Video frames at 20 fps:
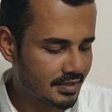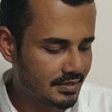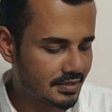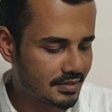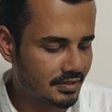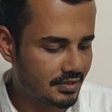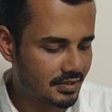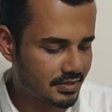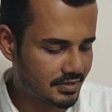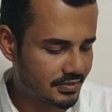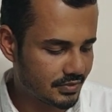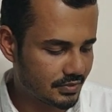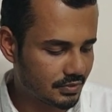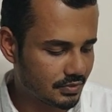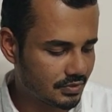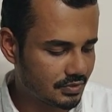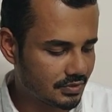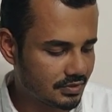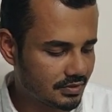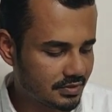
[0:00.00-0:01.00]
The Lost
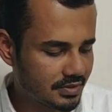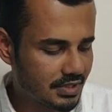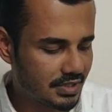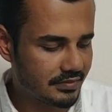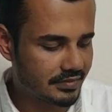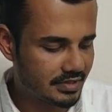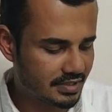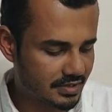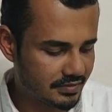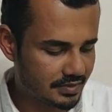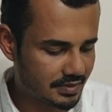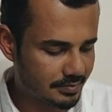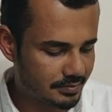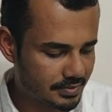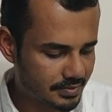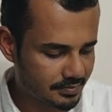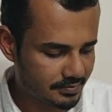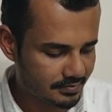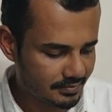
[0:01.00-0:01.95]
Soul, Never Give Up.